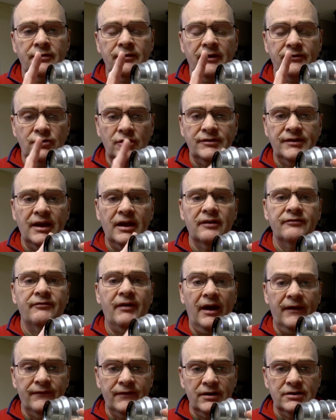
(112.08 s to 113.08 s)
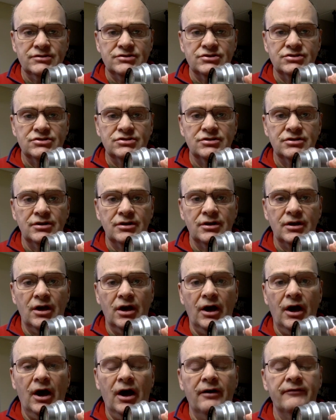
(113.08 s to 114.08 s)
that you take advantage
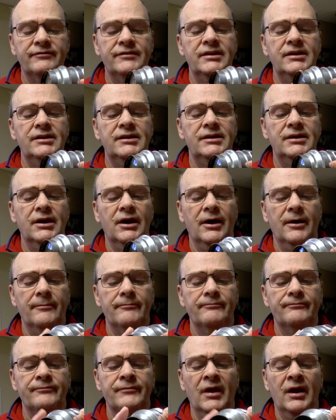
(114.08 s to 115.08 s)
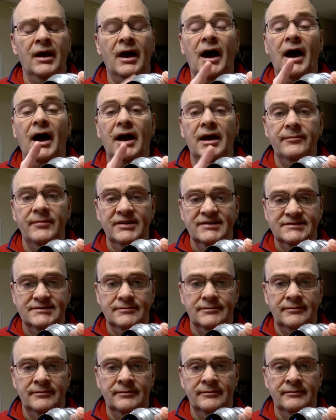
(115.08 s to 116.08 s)
of the IBIS
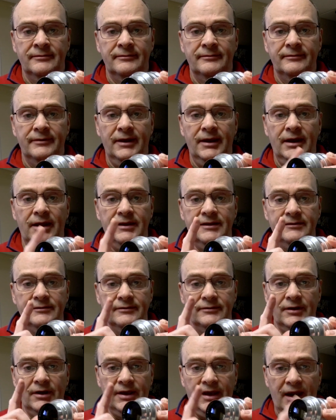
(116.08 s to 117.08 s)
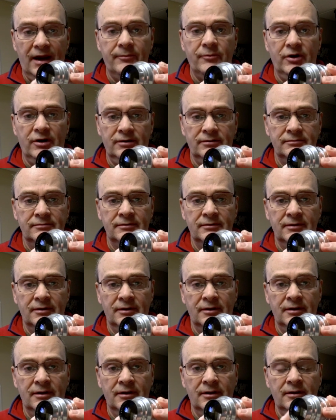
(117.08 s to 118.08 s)
in the camera,
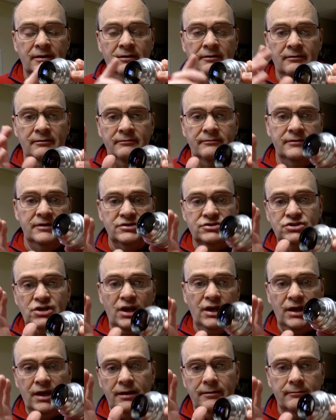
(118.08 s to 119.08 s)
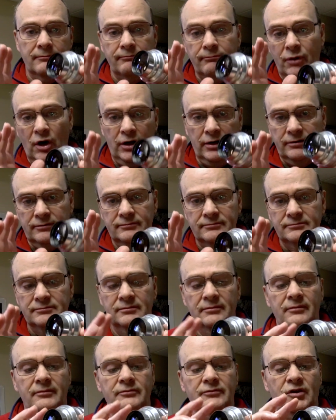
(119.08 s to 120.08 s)
the shaking part,
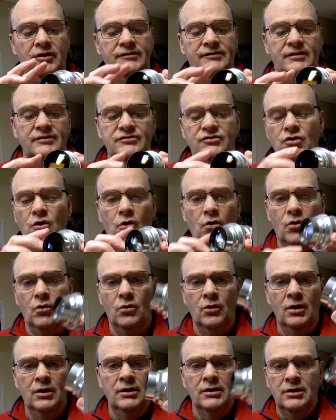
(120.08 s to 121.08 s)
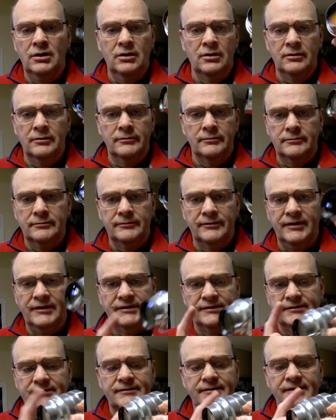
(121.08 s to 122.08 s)
because there's no,
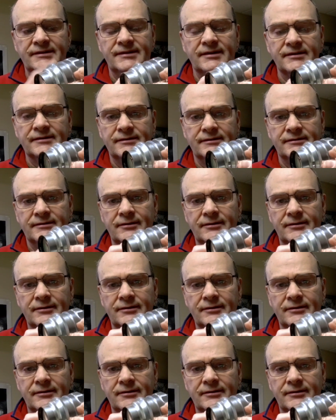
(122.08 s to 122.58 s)
this is